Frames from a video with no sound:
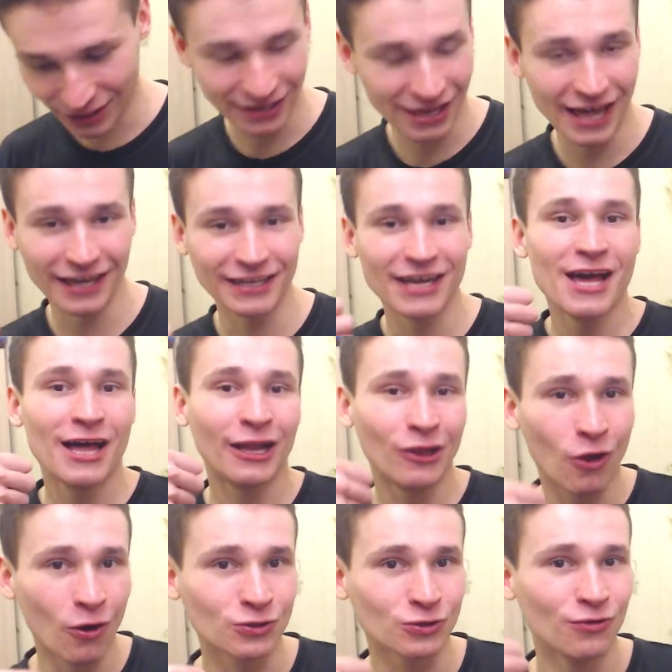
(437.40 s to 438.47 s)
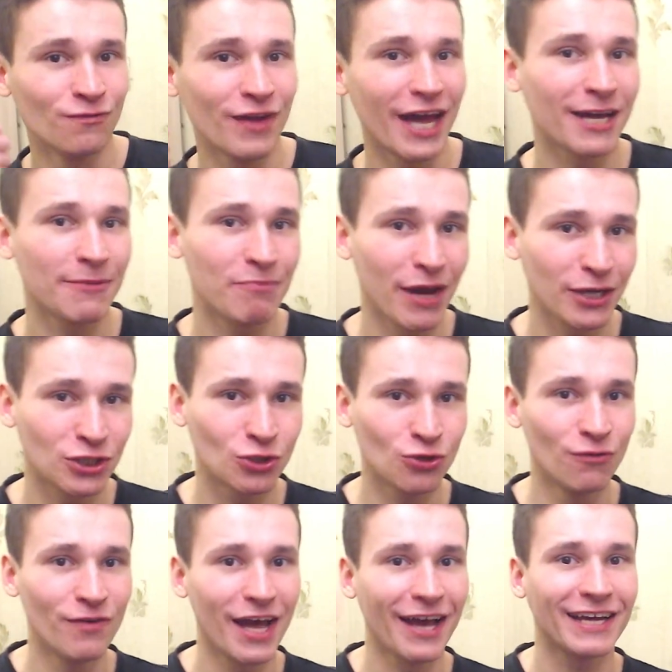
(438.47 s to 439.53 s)
like Log2Vec,
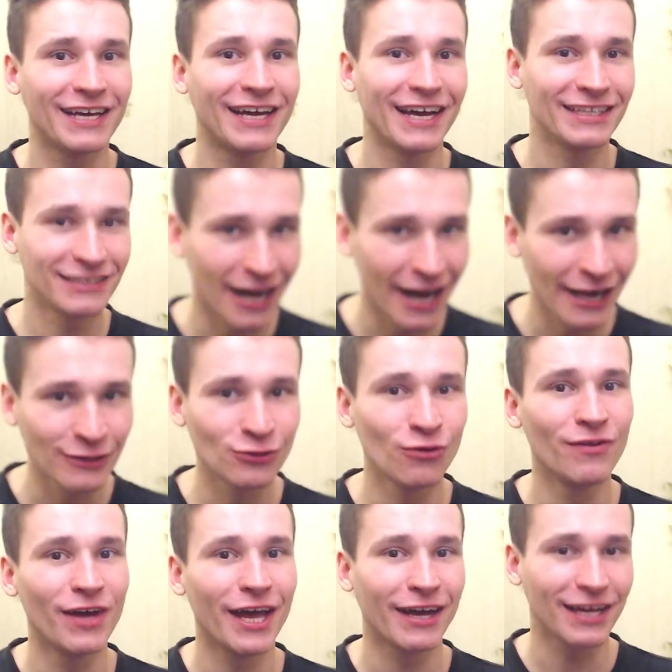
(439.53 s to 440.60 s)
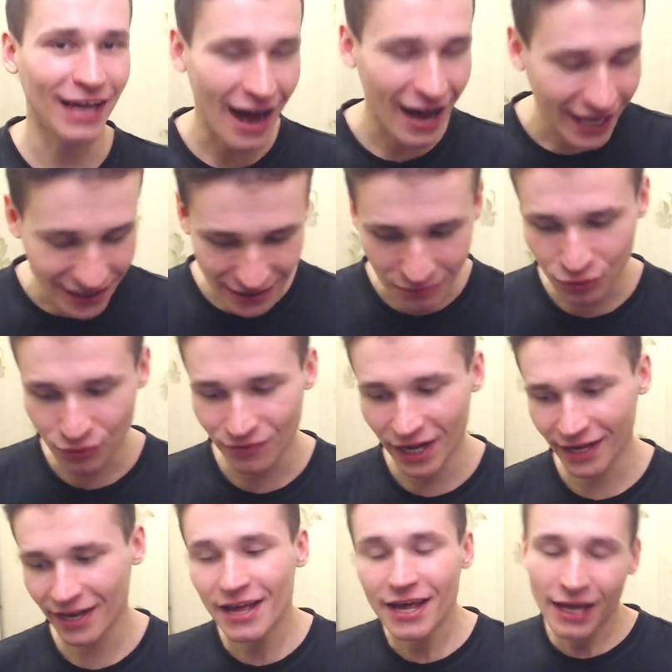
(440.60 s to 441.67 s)
Page2Vec, Tile2Vec,
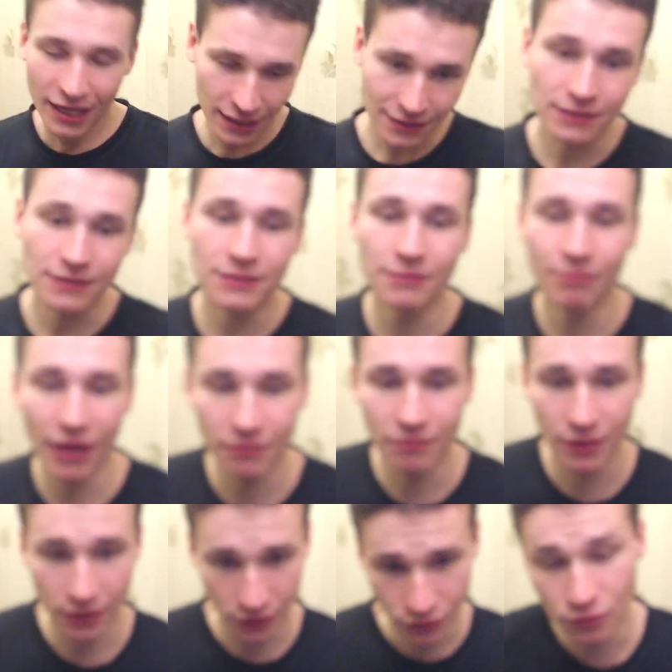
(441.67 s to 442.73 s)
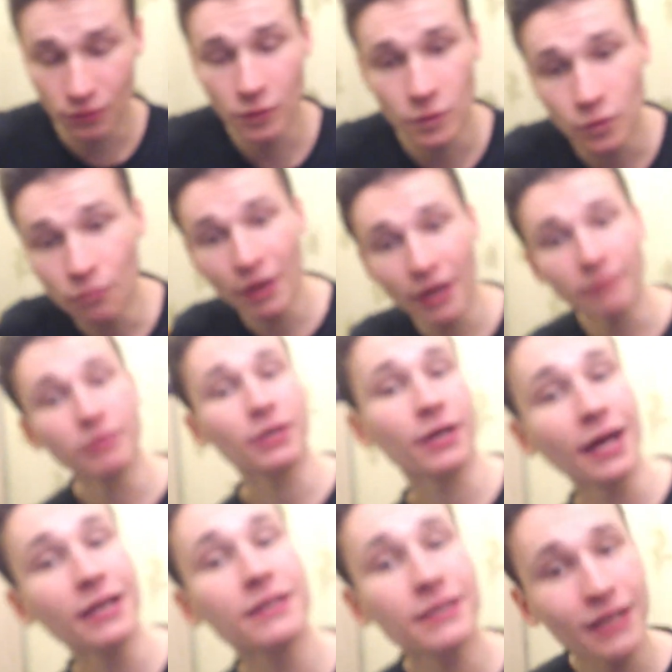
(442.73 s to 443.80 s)
Item2Vec. It is maybe, you, you maybe
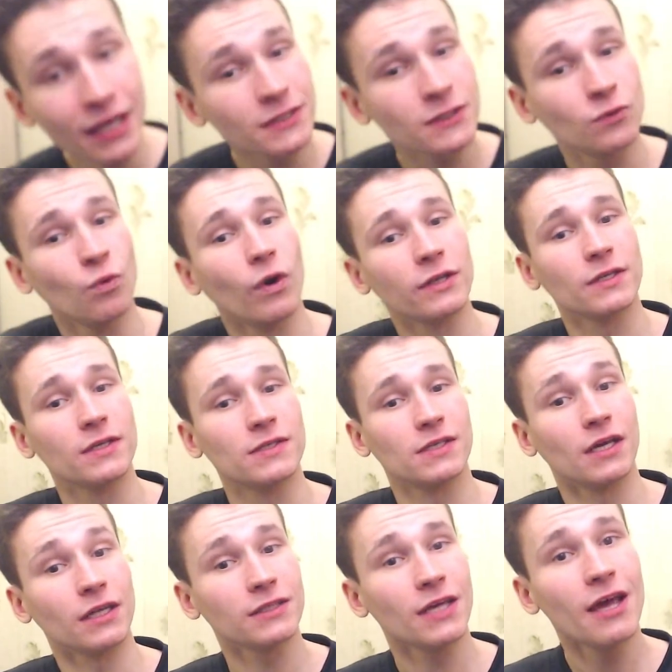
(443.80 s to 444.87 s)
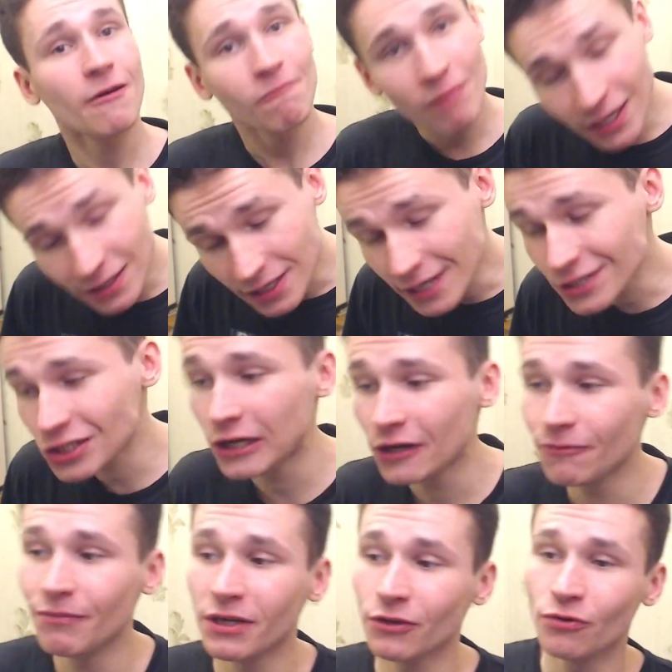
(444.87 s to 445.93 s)
can guess what is it but actually
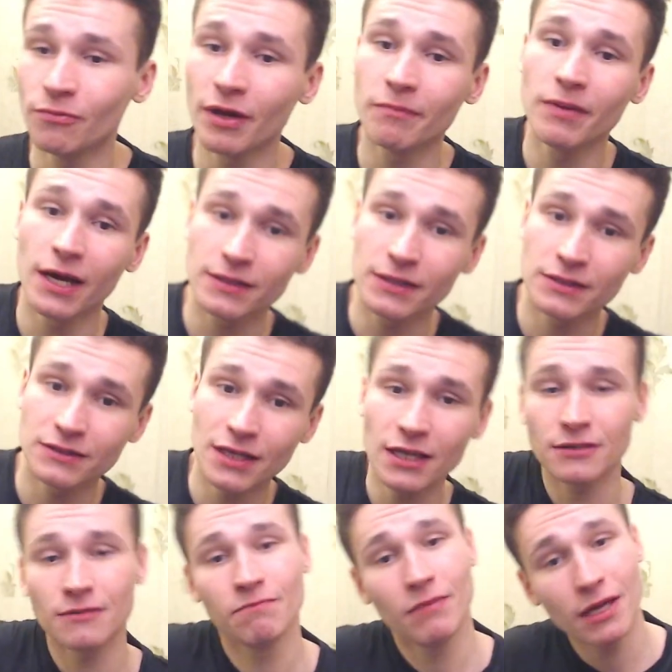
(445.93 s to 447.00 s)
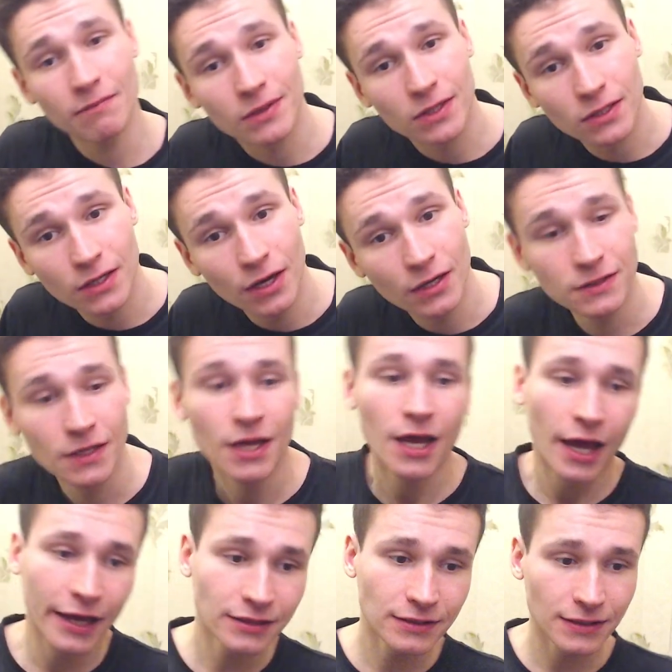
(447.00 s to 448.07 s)
you maybe understand, maybe not.
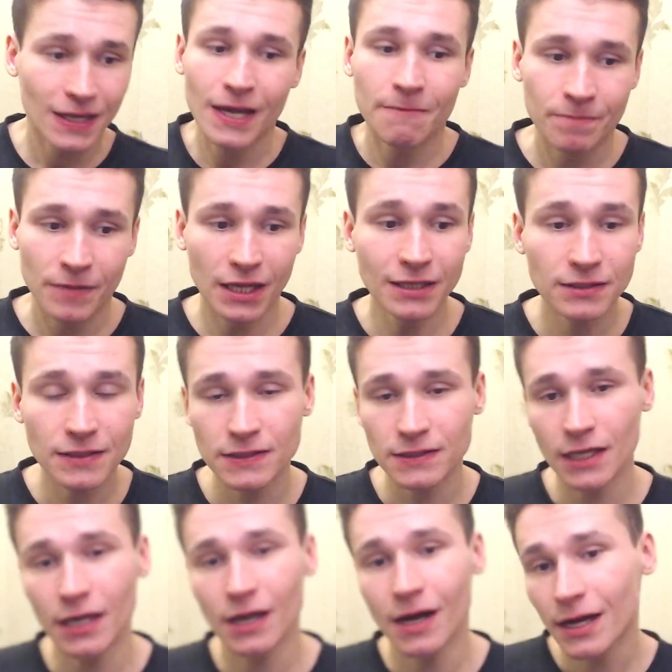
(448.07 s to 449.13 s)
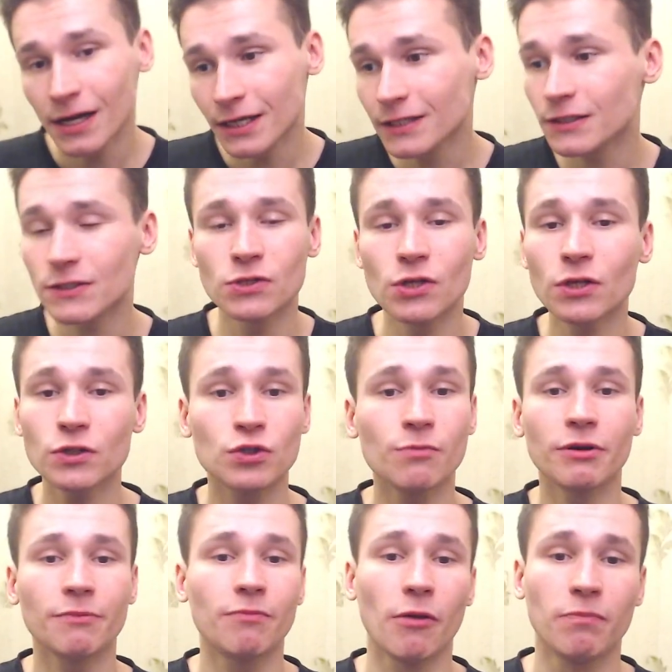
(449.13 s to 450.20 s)
And it is it is not
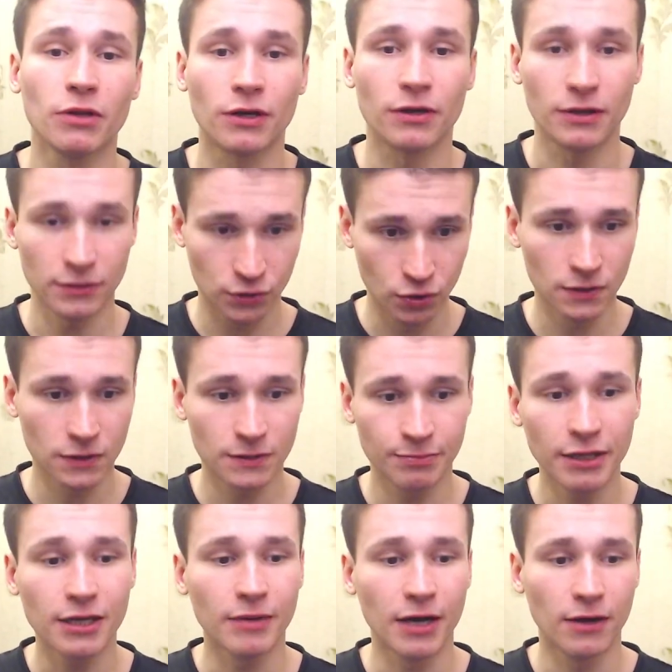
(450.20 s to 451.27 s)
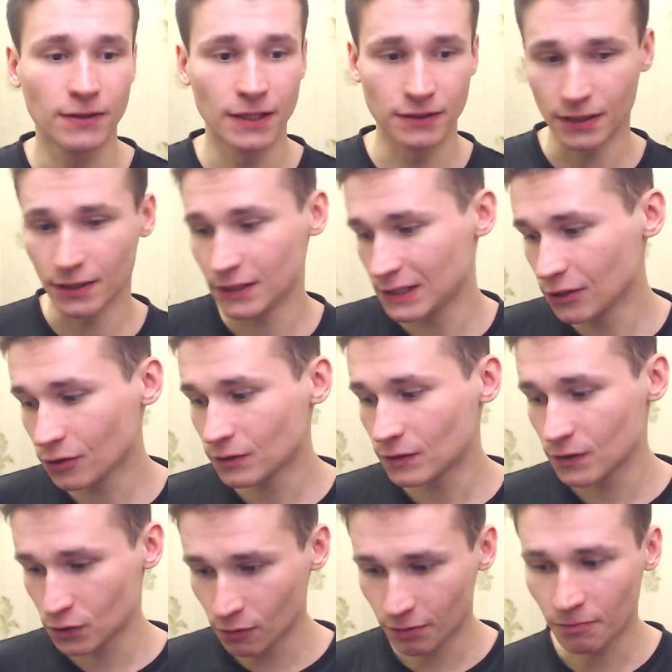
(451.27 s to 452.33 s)
super popular to speak about it. It's not
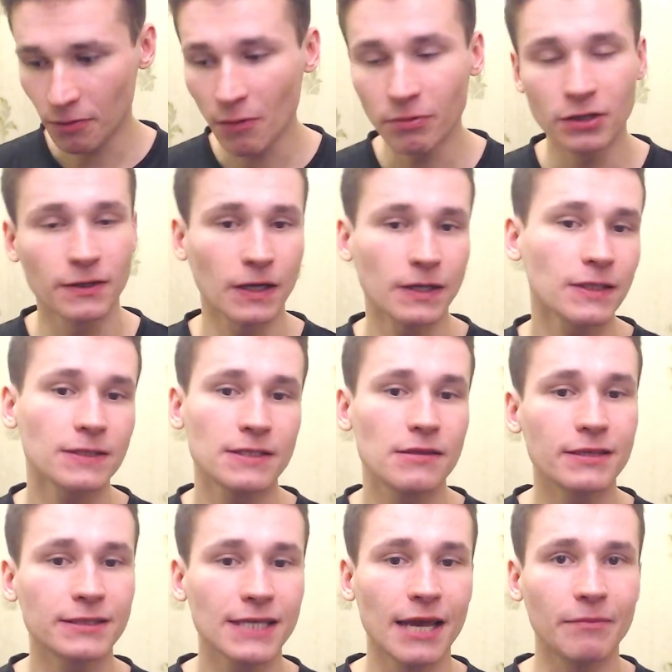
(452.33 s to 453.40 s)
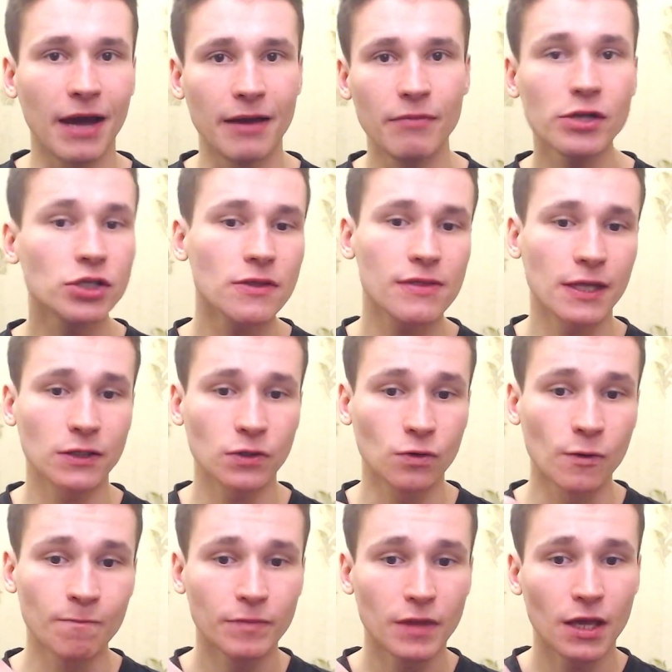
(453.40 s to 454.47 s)
super popular. It is the same. I imagine that
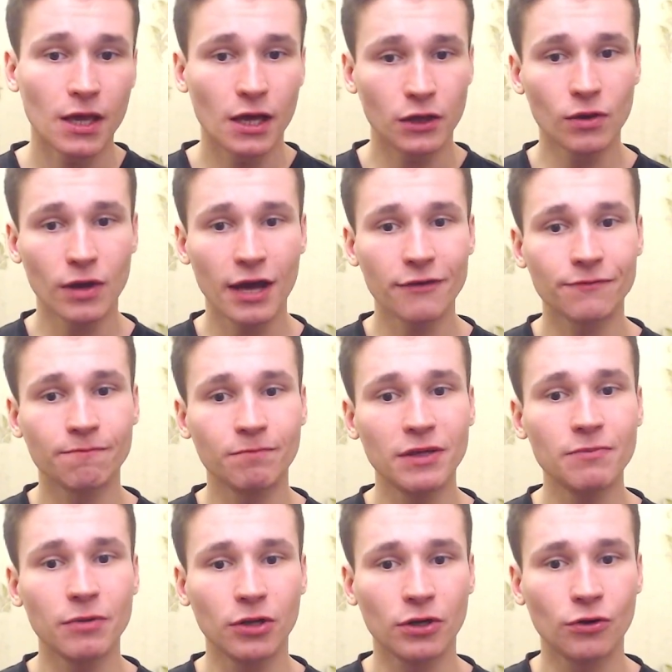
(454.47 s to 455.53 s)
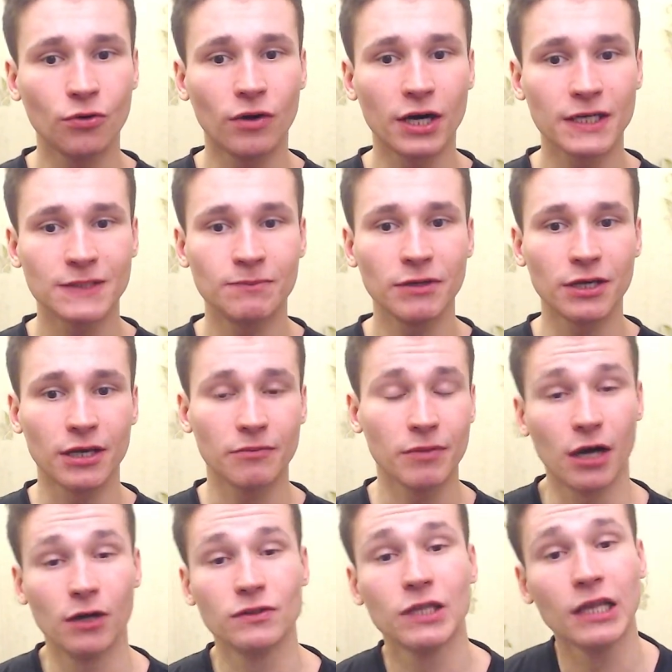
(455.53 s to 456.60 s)
you you have people who are speaking
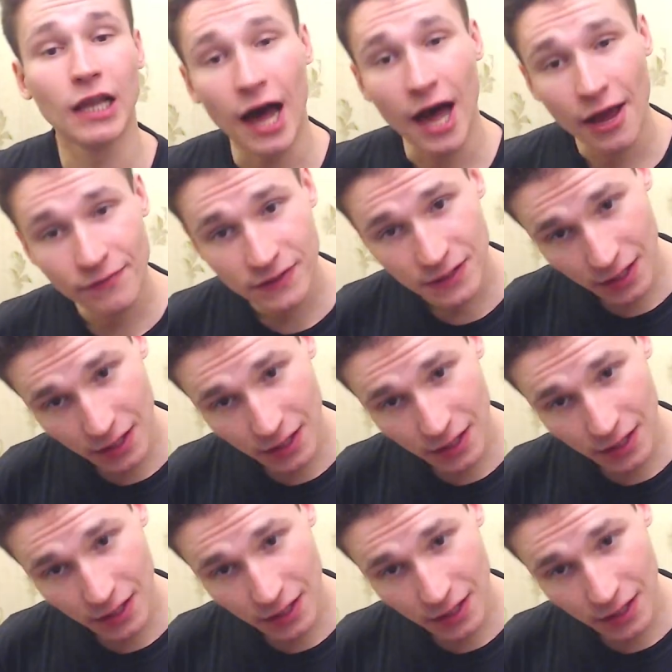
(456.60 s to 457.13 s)
about lives,